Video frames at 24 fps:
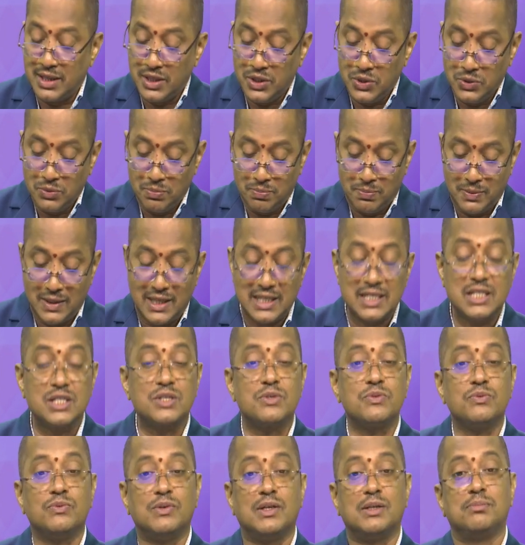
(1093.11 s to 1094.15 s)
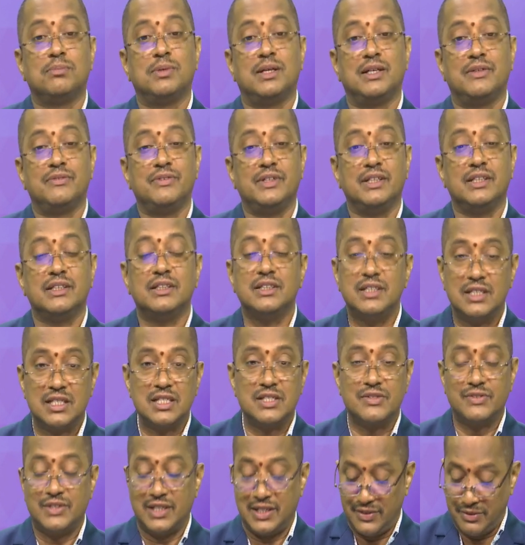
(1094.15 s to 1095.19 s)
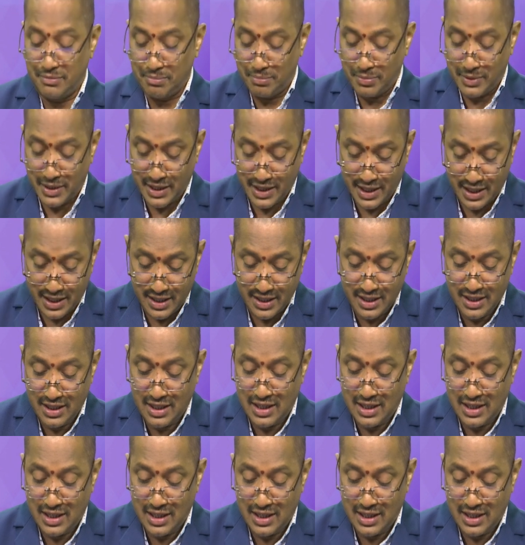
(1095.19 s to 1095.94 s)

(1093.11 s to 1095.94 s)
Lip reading: U plus 1 by V. This is very important.